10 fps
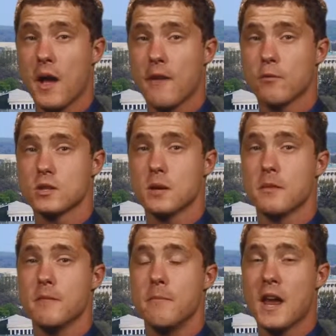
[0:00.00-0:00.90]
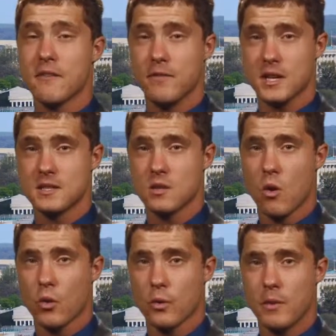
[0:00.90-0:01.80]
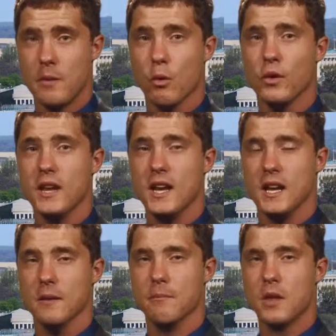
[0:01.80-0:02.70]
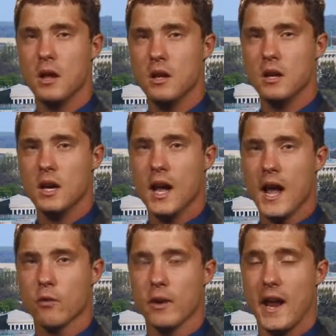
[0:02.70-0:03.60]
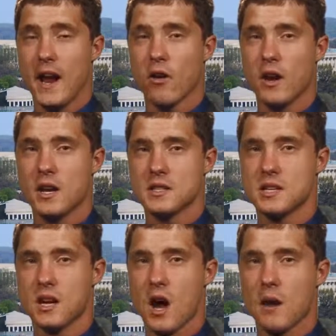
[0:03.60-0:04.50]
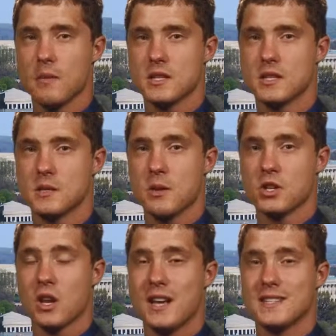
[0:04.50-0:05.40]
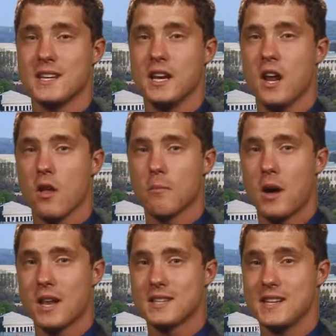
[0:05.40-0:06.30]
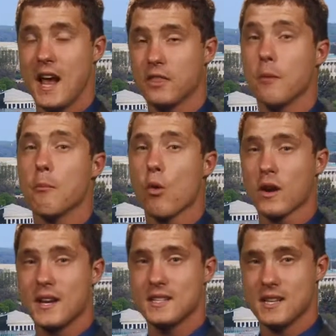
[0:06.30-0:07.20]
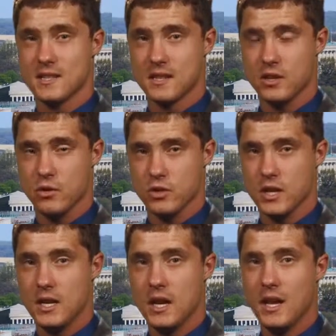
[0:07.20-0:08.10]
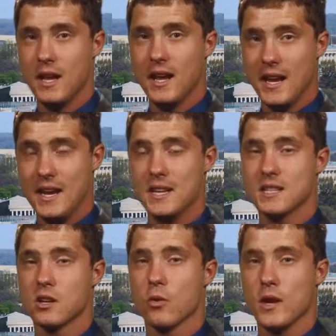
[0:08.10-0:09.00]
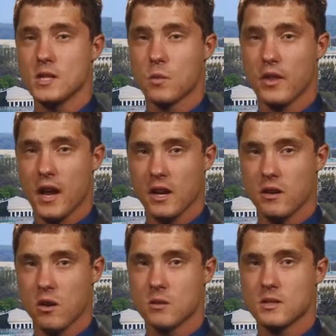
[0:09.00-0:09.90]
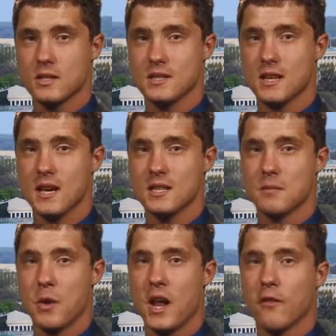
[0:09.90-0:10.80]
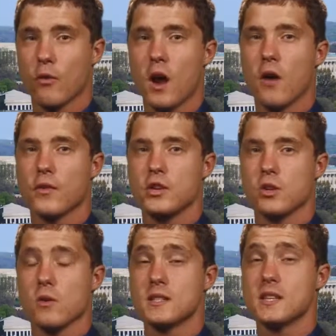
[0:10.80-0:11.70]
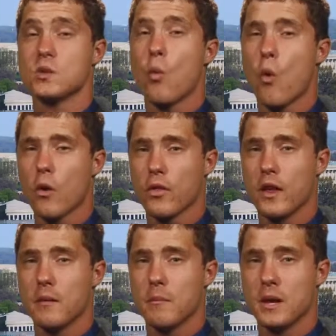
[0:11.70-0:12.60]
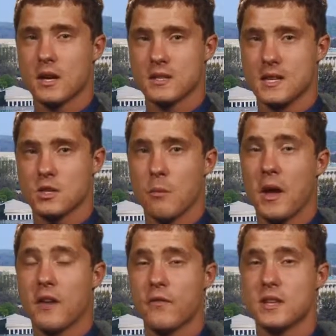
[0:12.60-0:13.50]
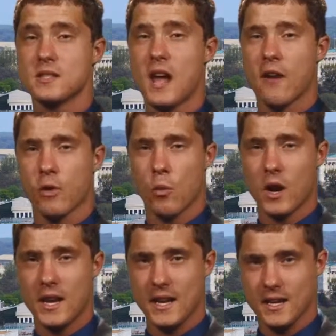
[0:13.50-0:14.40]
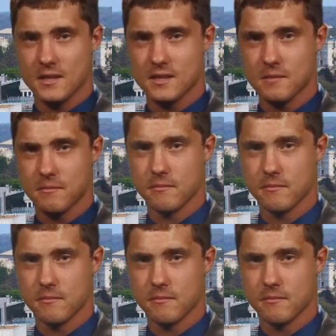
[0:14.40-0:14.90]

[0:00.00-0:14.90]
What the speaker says: pay for some of the benefits older people need. Henry Aaron is an economist specializing in health policy at the Brookings Institution. He disagrees with Antos and says paying for health insurance is worth it because these are benefits everyone needs.